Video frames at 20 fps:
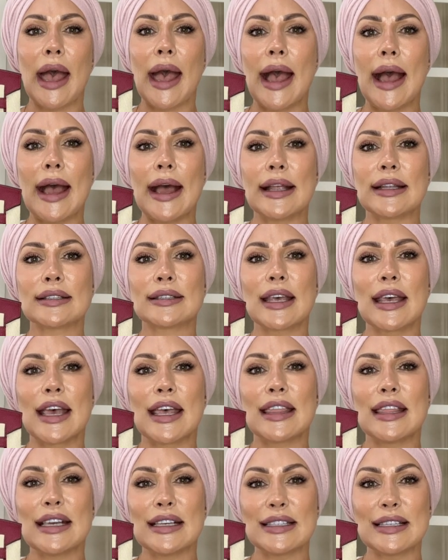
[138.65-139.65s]
and
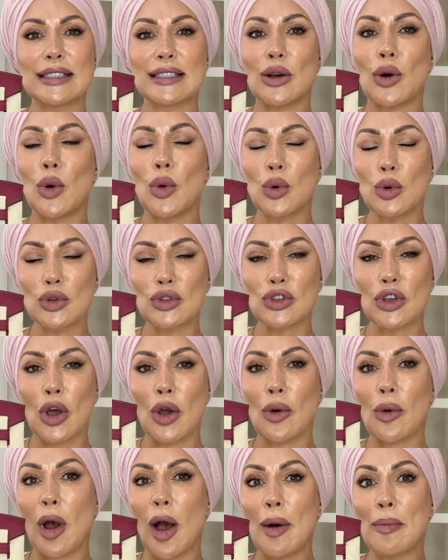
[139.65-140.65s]
this is
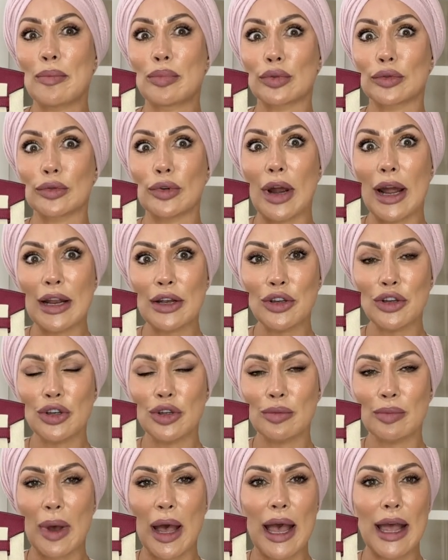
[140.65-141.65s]
also a brand
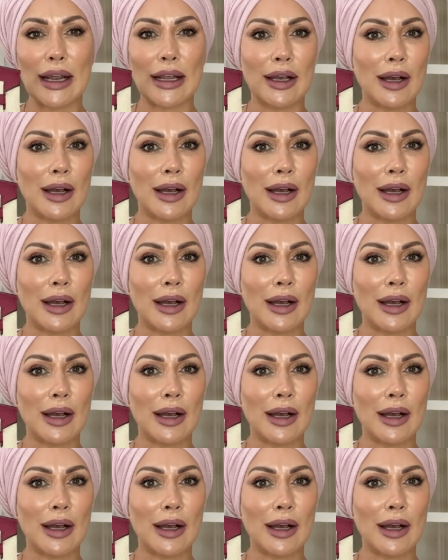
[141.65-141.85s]
new bag,